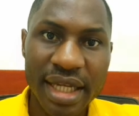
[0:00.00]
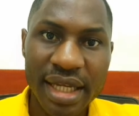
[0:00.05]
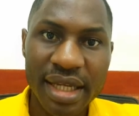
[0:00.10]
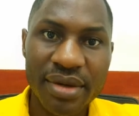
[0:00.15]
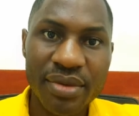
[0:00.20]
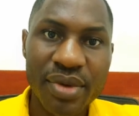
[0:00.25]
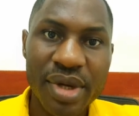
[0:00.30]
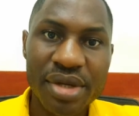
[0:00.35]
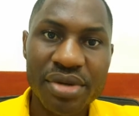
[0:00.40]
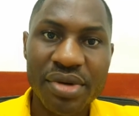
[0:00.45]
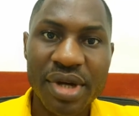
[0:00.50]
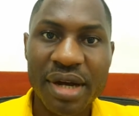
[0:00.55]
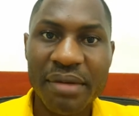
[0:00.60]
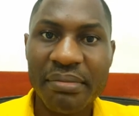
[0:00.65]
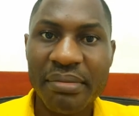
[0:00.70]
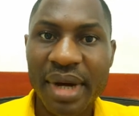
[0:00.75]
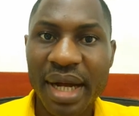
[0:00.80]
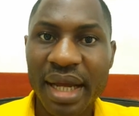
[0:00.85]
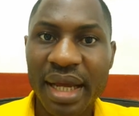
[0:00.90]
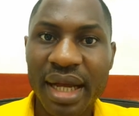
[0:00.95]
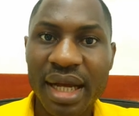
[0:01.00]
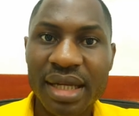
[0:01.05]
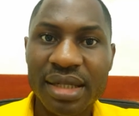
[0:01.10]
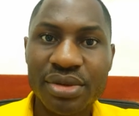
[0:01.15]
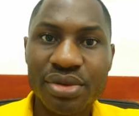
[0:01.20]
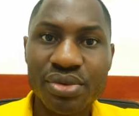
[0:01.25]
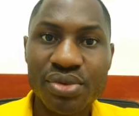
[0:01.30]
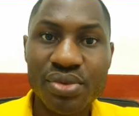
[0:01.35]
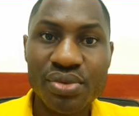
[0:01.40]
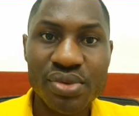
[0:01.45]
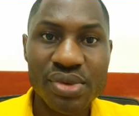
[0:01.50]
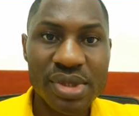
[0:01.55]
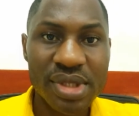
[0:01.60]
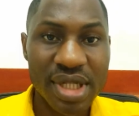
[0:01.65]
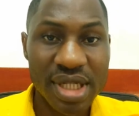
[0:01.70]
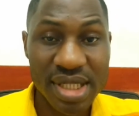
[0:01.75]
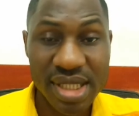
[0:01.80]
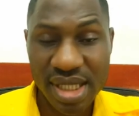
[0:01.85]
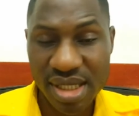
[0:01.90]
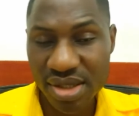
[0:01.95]
there where you can buy and do
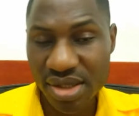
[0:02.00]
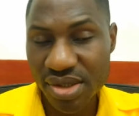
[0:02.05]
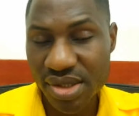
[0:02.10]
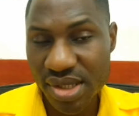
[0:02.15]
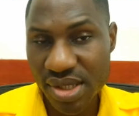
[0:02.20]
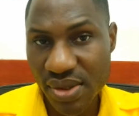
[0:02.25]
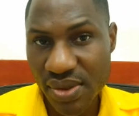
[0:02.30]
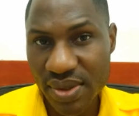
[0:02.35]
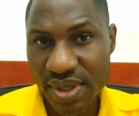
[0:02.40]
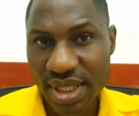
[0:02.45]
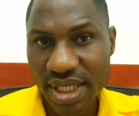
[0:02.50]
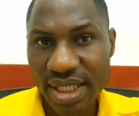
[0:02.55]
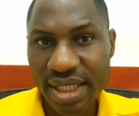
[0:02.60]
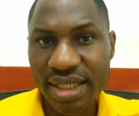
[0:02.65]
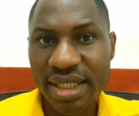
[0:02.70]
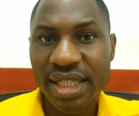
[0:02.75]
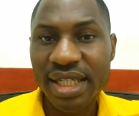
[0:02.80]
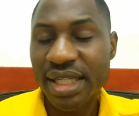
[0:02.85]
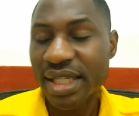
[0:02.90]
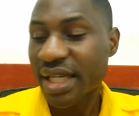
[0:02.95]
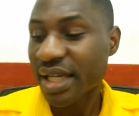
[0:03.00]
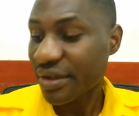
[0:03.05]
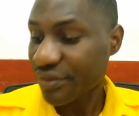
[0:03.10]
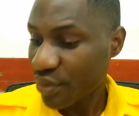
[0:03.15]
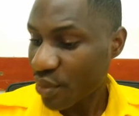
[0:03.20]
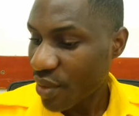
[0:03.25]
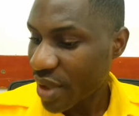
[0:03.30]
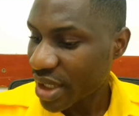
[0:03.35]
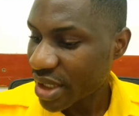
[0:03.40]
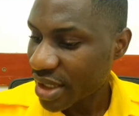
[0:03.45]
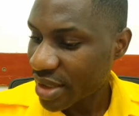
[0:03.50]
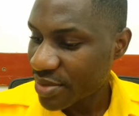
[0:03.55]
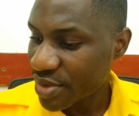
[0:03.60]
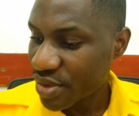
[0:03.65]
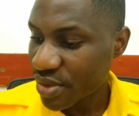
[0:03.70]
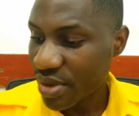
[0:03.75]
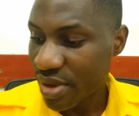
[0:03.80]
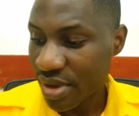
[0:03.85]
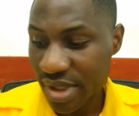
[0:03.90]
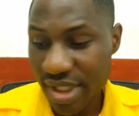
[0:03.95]
transactions online. If you want them
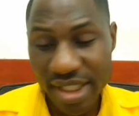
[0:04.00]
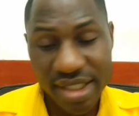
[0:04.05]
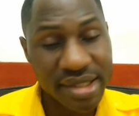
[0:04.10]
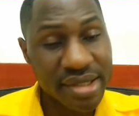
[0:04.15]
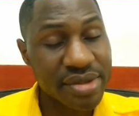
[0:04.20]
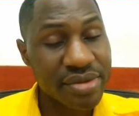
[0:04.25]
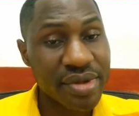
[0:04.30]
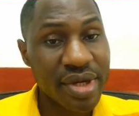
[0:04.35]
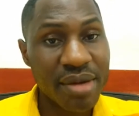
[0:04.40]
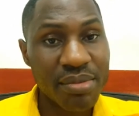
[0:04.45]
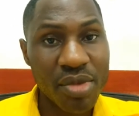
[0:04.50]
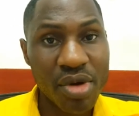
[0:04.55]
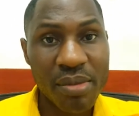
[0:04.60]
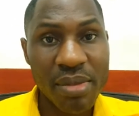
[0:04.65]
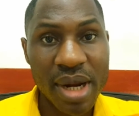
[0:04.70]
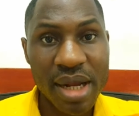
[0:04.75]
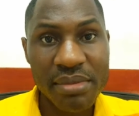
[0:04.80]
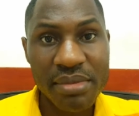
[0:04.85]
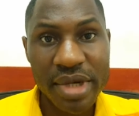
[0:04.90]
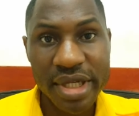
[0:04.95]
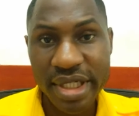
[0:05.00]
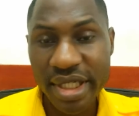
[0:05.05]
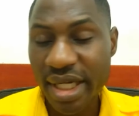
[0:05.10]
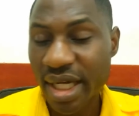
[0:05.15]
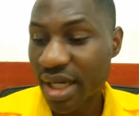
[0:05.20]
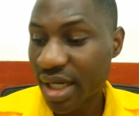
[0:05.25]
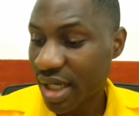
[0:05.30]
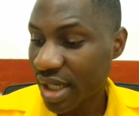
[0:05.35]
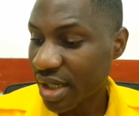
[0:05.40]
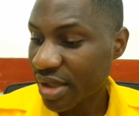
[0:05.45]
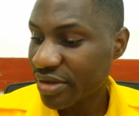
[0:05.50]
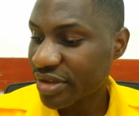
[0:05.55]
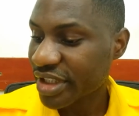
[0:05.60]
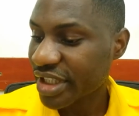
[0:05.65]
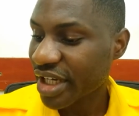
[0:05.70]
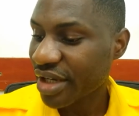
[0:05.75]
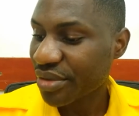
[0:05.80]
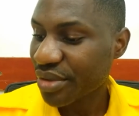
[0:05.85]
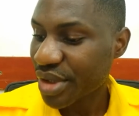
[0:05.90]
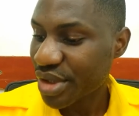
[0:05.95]
to connect it to your mobile money account,
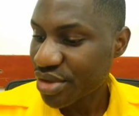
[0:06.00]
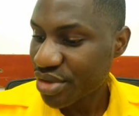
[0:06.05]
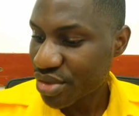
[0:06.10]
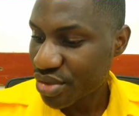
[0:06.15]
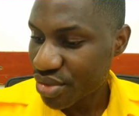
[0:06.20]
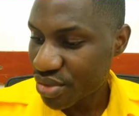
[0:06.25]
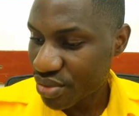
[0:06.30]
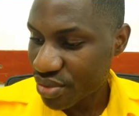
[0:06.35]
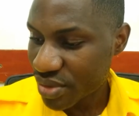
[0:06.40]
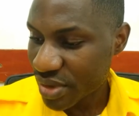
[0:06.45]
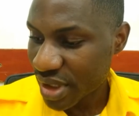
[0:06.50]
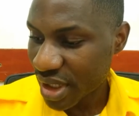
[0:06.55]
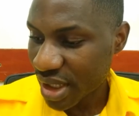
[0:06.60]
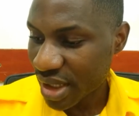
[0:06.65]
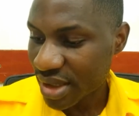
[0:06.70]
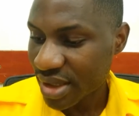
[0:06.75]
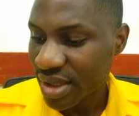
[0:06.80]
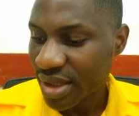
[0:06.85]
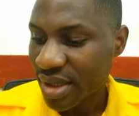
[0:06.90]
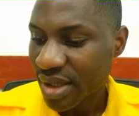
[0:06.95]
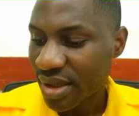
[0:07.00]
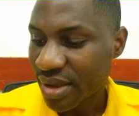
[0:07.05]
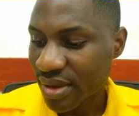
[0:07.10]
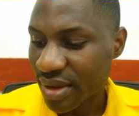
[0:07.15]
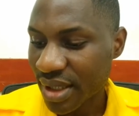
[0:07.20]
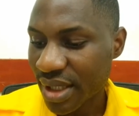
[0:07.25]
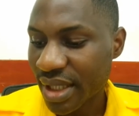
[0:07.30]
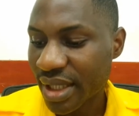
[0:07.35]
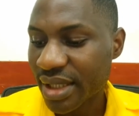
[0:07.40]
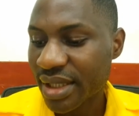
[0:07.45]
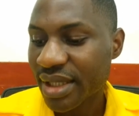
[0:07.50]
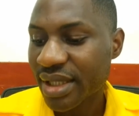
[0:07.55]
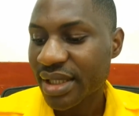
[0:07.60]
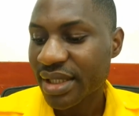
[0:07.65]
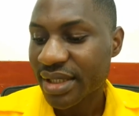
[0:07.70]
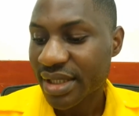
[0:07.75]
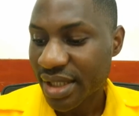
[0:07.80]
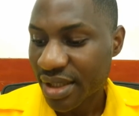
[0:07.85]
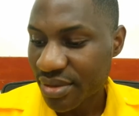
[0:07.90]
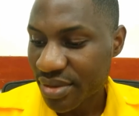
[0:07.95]
they are going to do that, all right?
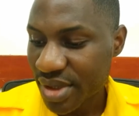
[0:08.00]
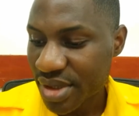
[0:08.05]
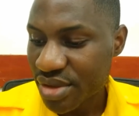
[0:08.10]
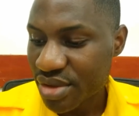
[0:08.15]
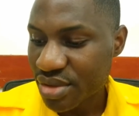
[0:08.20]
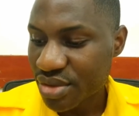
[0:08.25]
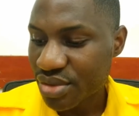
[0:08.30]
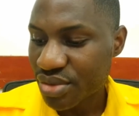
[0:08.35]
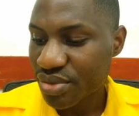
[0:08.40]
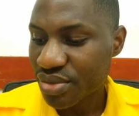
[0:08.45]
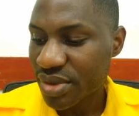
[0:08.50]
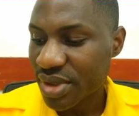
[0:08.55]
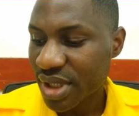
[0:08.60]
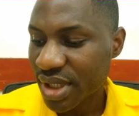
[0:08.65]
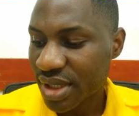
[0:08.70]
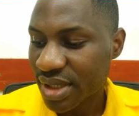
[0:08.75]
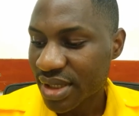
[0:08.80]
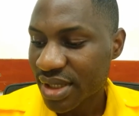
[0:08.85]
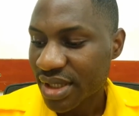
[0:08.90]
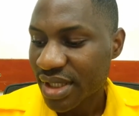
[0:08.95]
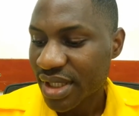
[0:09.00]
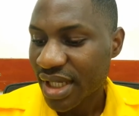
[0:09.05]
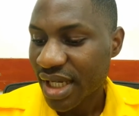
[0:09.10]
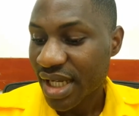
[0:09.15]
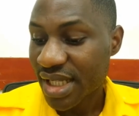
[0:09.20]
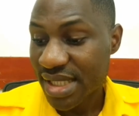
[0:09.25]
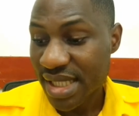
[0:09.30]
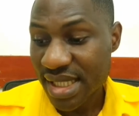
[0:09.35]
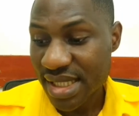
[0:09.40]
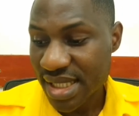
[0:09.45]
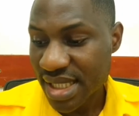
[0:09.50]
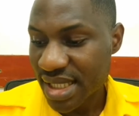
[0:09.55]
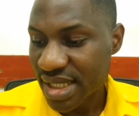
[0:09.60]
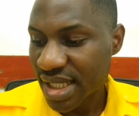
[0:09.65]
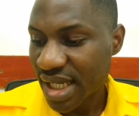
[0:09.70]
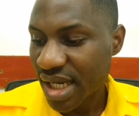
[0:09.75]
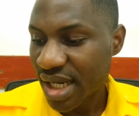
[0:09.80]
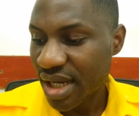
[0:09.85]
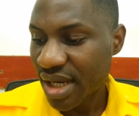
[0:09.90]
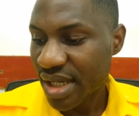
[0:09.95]
They are going to do that. As I said,
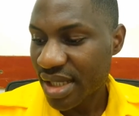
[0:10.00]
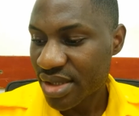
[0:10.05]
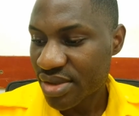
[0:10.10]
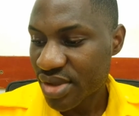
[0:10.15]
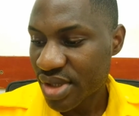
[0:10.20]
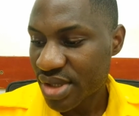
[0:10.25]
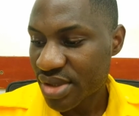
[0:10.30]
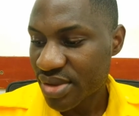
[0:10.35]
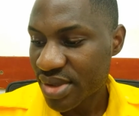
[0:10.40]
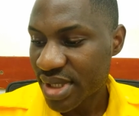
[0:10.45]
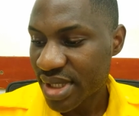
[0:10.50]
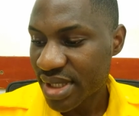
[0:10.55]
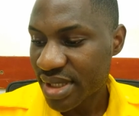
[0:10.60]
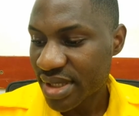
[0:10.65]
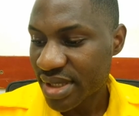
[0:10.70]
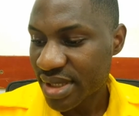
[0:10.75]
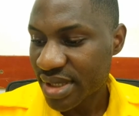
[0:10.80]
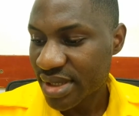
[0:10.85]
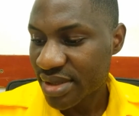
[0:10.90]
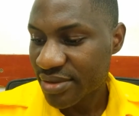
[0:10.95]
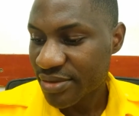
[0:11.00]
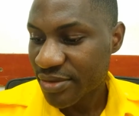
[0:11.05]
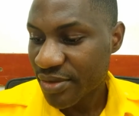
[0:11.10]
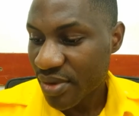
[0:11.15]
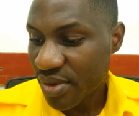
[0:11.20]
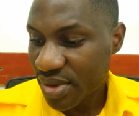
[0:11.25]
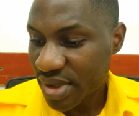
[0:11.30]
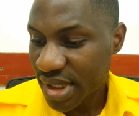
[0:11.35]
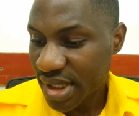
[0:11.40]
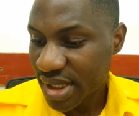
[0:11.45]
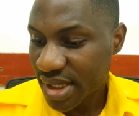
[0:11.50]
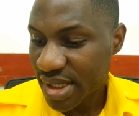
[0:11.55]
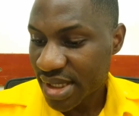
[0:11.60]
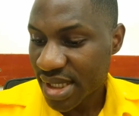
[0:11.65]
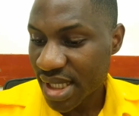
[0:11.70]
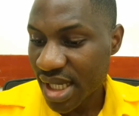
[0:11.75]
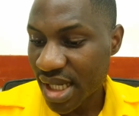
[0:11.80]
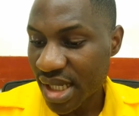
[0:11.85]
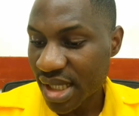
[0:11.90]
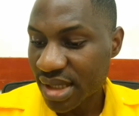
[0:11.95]
the account is going to take 3 to 4
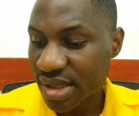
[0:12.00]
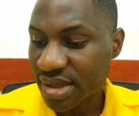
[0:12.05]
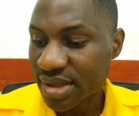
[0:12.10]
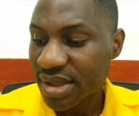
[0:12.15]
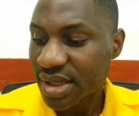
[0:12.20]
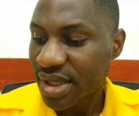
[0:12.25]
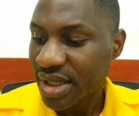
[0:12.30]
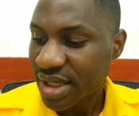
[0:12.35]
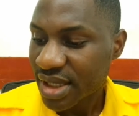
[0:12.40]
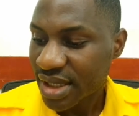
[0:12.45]
days, and